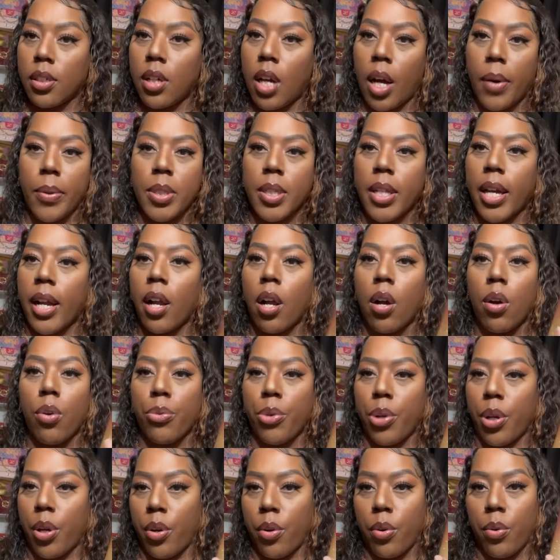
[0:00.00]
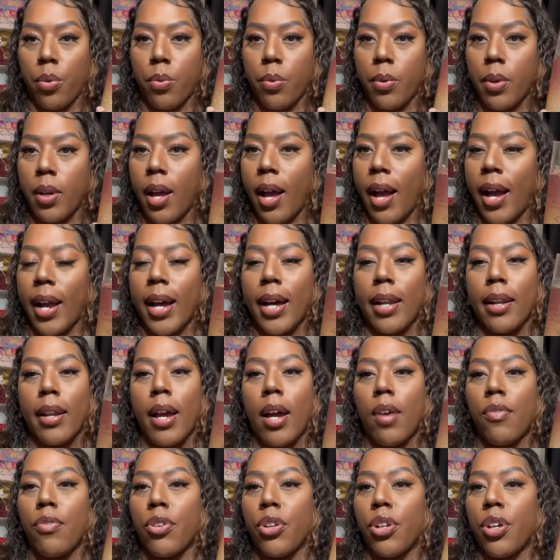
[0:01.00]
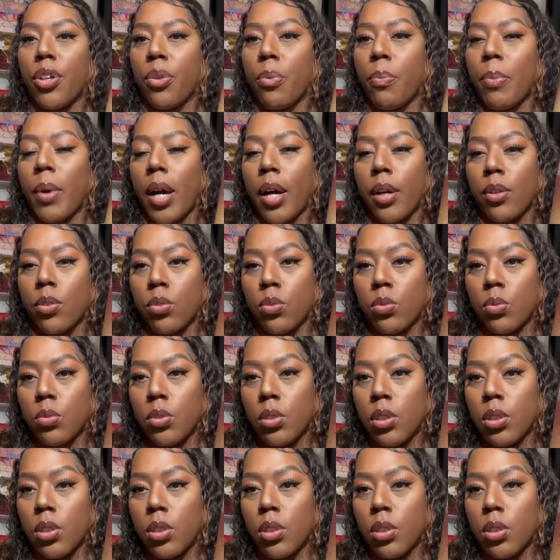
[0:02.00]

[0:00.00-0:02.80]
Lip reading: was like, oh no, I gotta have another bottle.